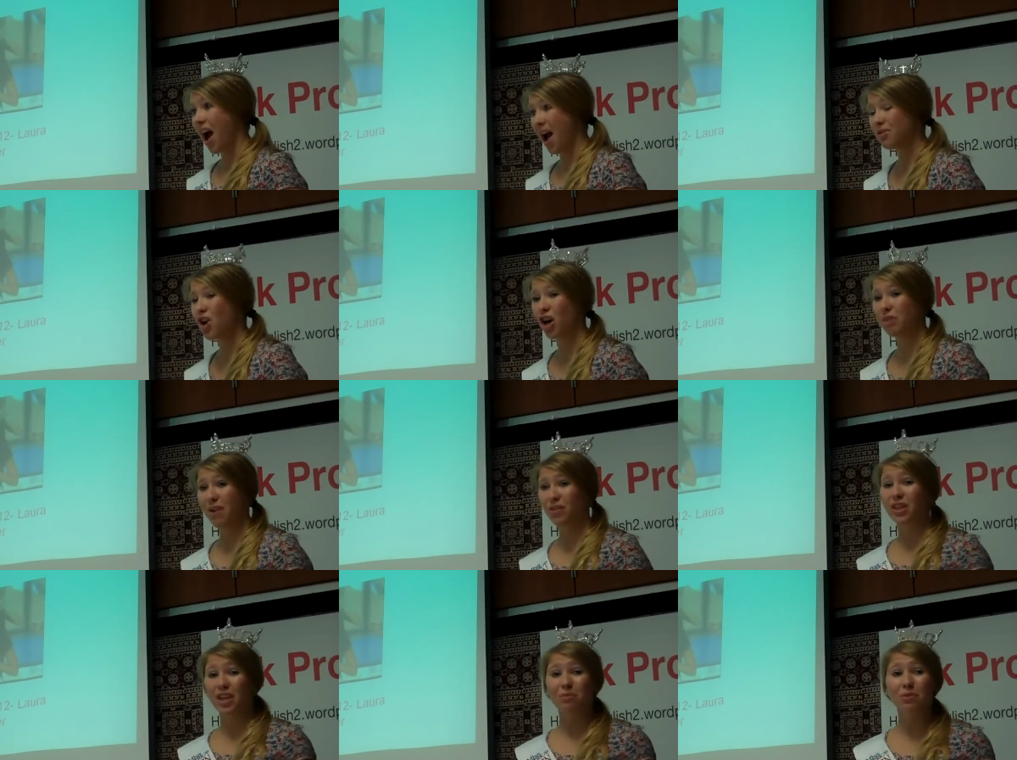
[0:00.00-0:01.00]
I'm talking
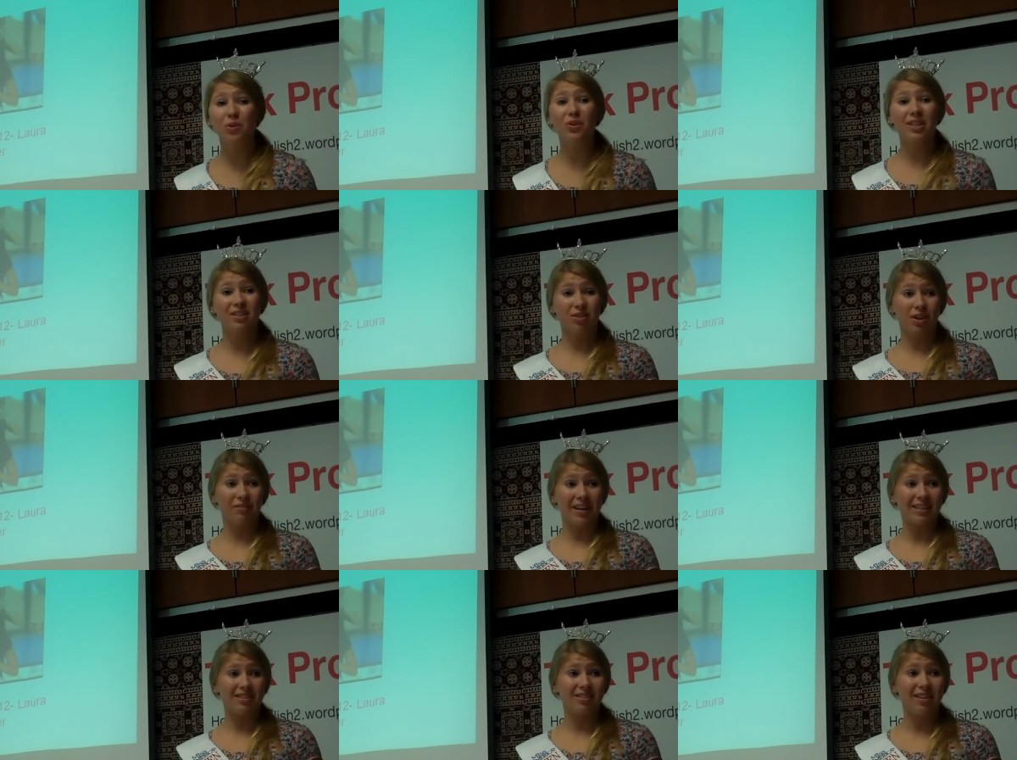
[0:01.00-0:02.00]
about the community
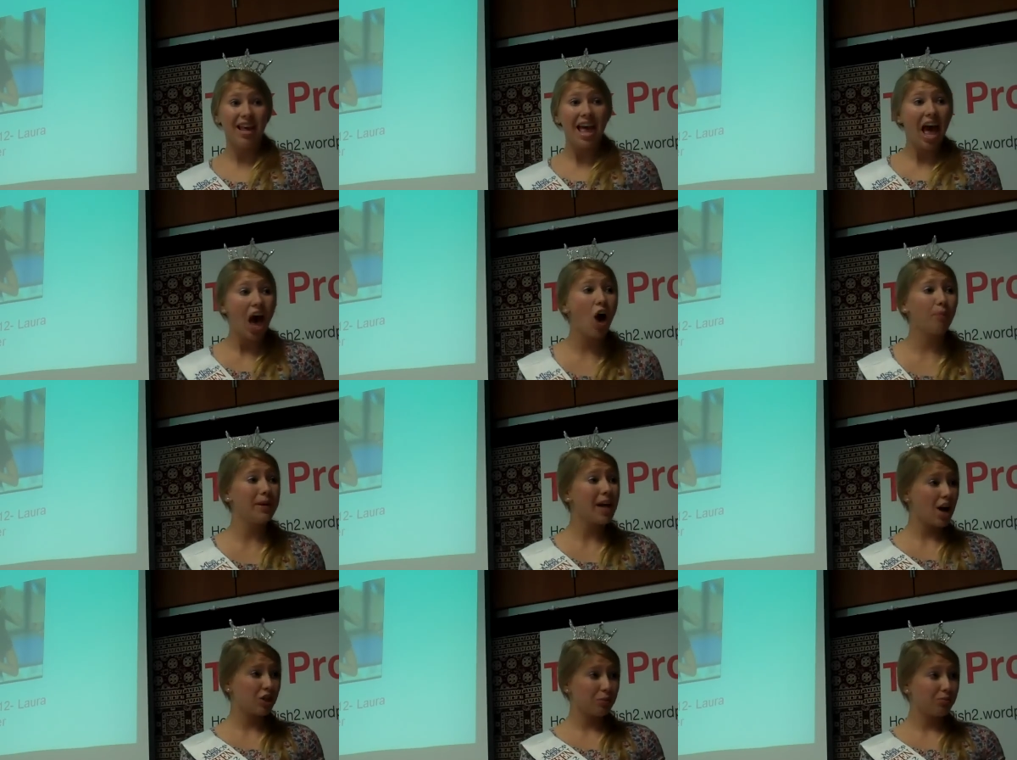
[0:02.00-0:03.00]
service, helping
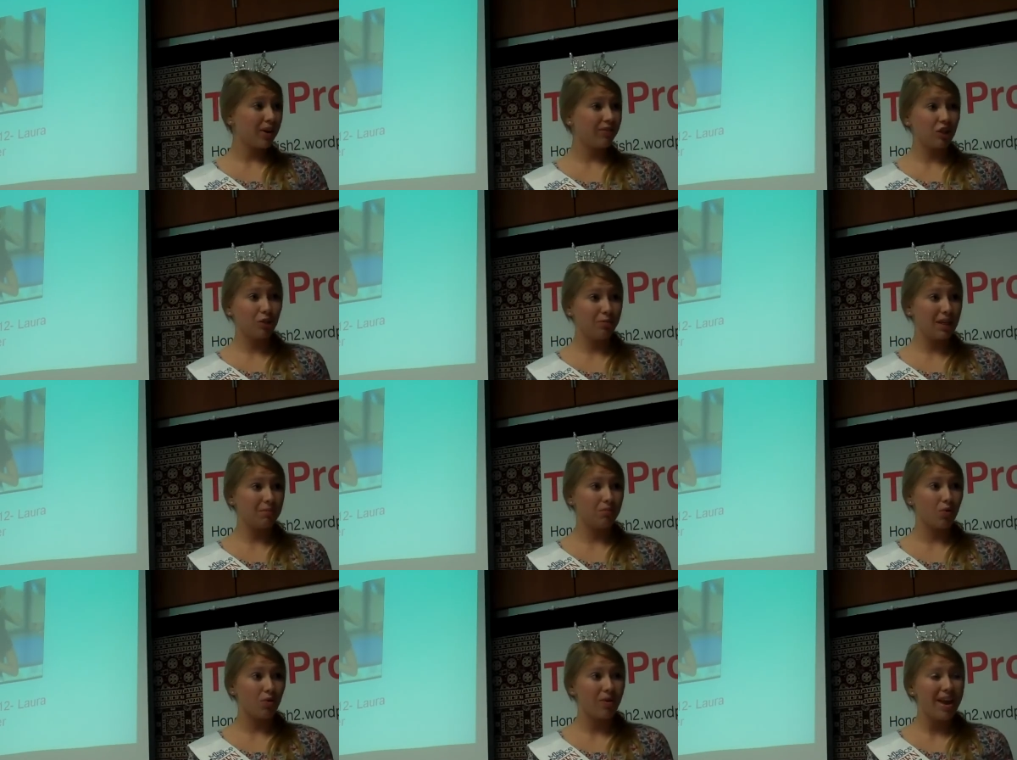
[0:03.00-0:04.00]
underprivileged
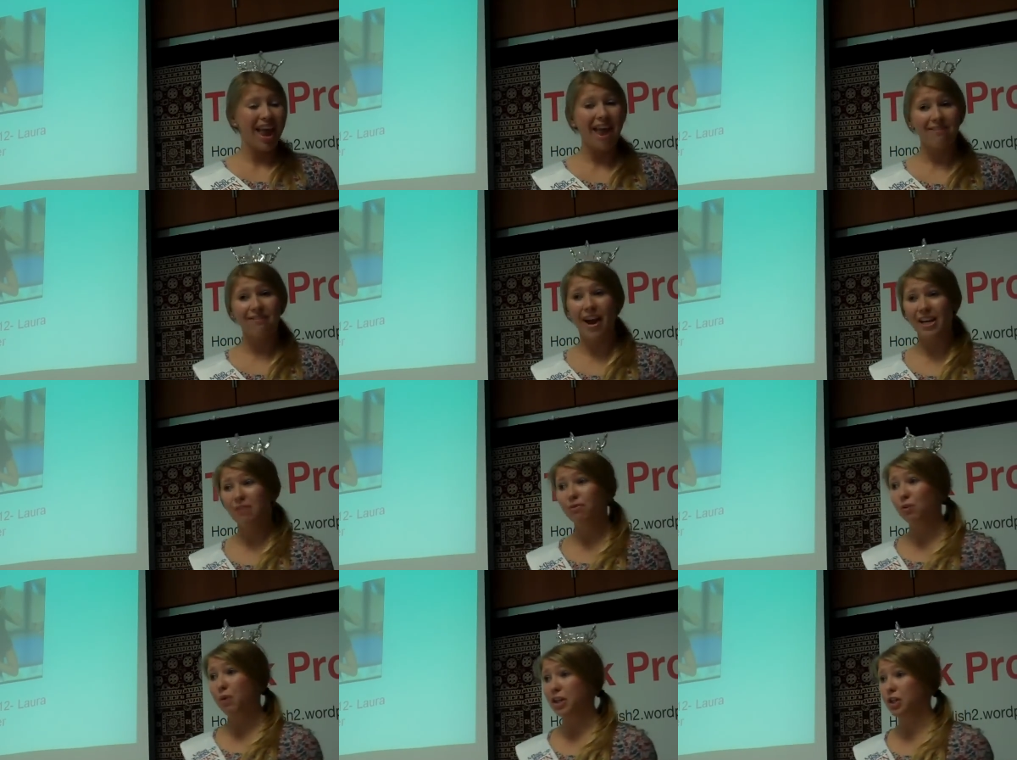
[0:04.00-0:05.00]
people, and fighting
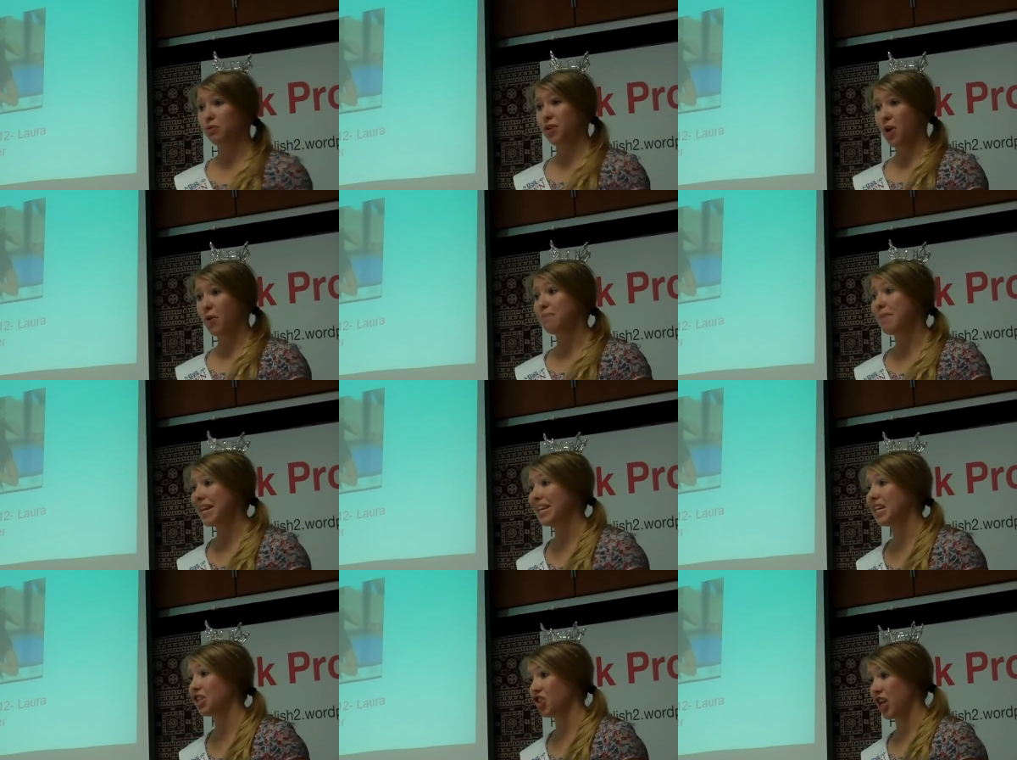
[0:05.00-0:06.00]
for what you know and
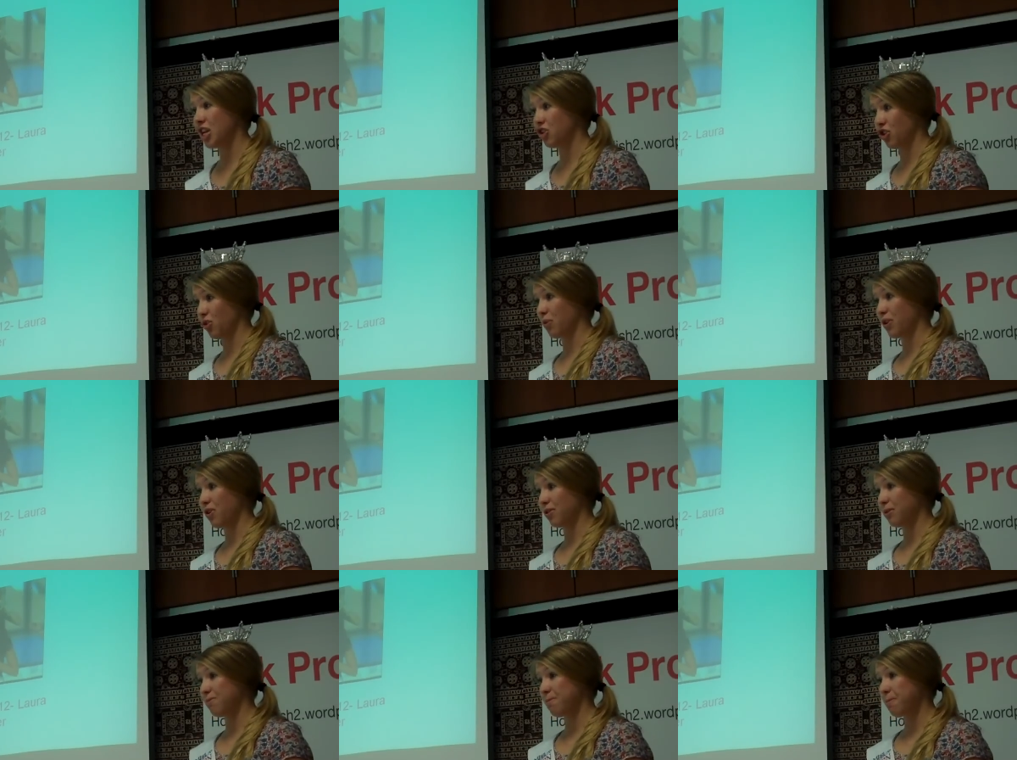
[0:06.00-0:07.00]
making a change in the world.